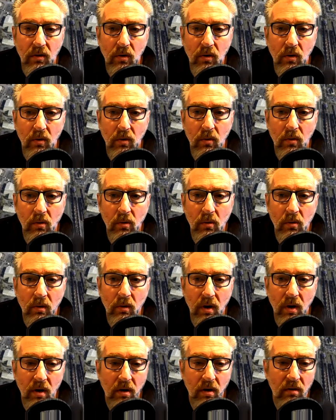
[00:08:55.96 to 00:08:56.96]
all
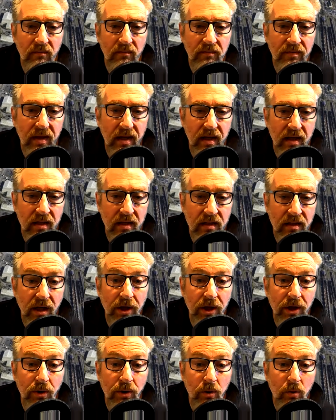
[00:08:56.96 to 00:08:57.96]
of these
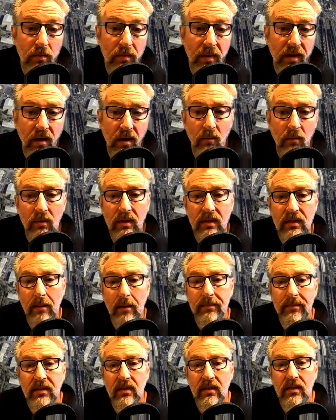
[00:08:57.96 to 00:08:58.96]
human
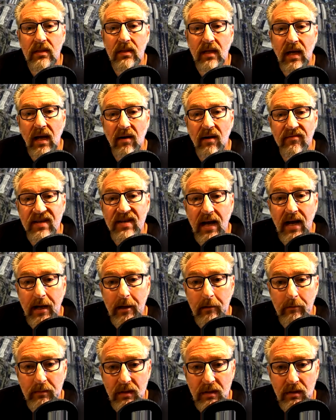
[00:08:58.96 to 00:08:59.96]
receptors have
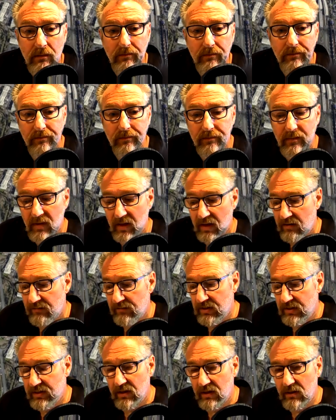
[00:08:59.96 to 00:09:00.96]
names, every
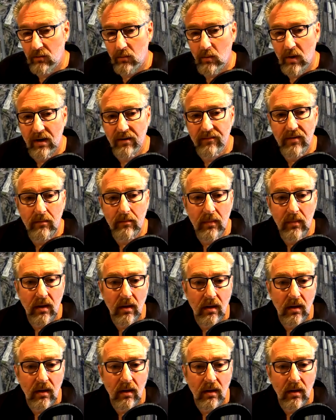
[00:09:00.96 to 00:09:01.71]
single one of them.